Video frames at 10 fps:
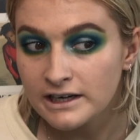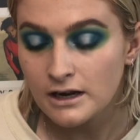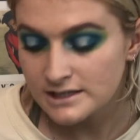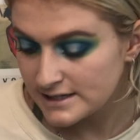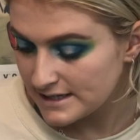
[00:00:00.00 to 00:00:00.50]
really
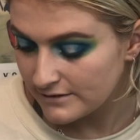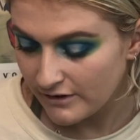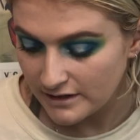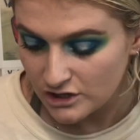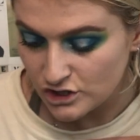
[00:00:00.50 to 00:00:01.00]
nice concealer
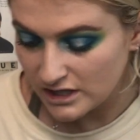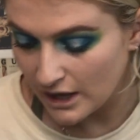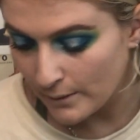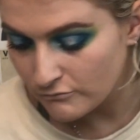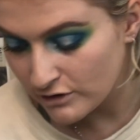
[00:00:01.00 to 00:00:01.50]
foundation
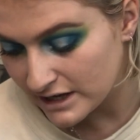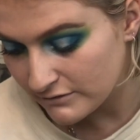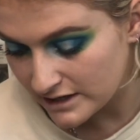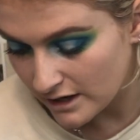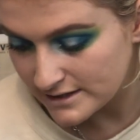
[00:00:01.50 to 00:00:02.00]
that went really,
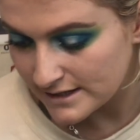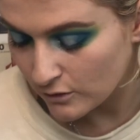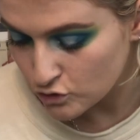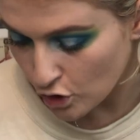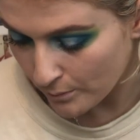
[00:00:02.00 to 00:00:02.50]
really nicely
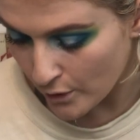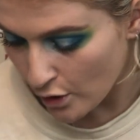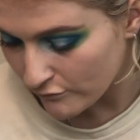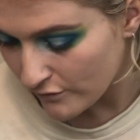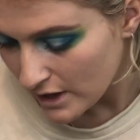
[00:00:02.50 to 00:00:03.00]
on top
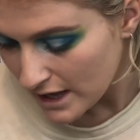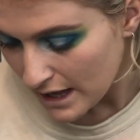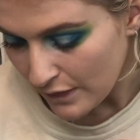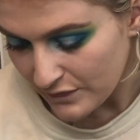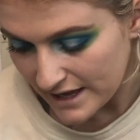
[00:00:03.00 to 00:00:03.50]
of
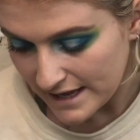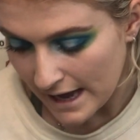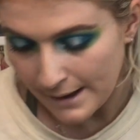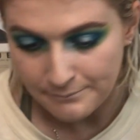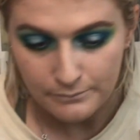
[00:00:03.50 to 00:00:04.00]
the
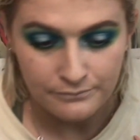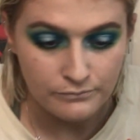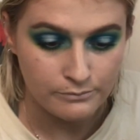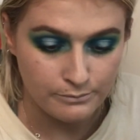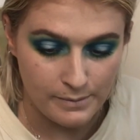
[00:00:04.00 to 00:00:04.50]
um,
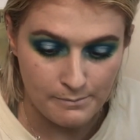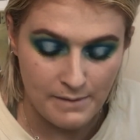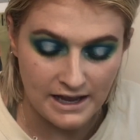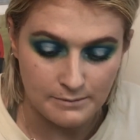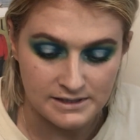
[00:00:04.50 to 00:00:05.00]

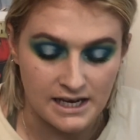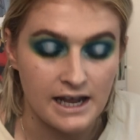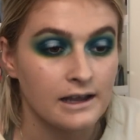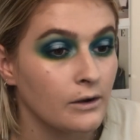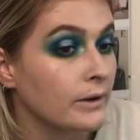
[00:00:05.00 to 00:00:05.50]
makeup
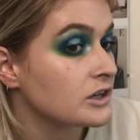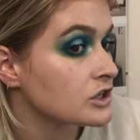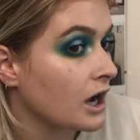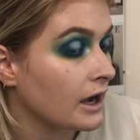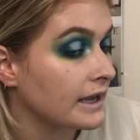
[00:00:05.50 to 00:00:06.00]
stick, which
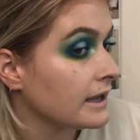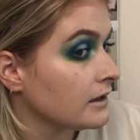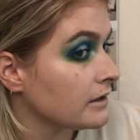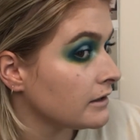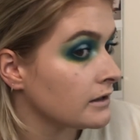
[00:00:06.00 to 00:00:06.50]
I
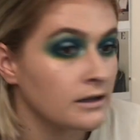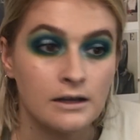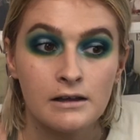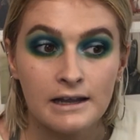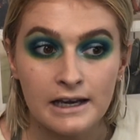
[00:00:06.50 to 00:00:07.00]

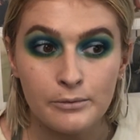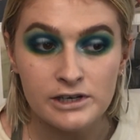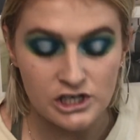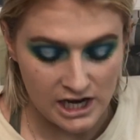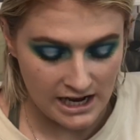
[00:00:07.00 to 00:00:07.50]
can
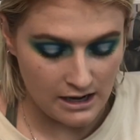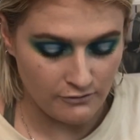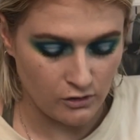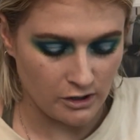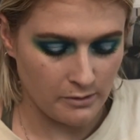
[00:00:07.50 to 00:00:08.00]
appreciate.
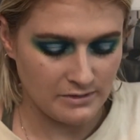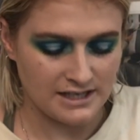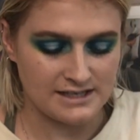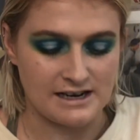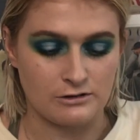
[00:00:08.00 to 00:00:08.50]
I've got going with
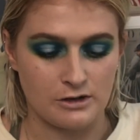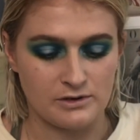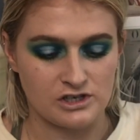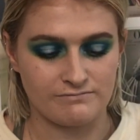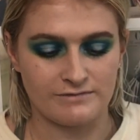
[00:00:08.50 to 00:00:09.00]
this now though,
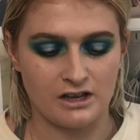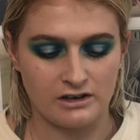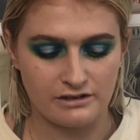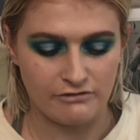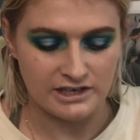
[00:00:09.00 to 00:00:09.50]
which
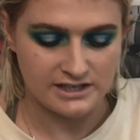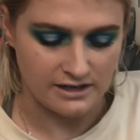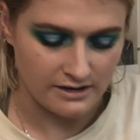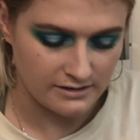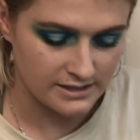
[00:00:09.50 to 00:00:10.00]
kind of really
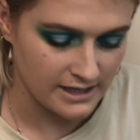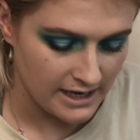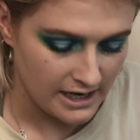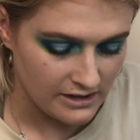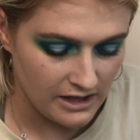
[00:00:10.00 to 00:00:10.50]
sucks.
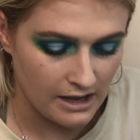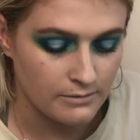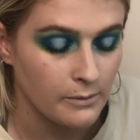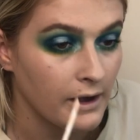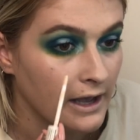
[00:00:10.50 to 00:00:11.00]
The
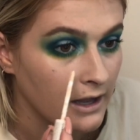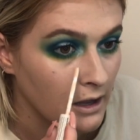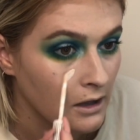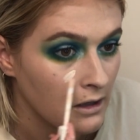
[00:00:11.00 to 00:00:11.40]
MUA,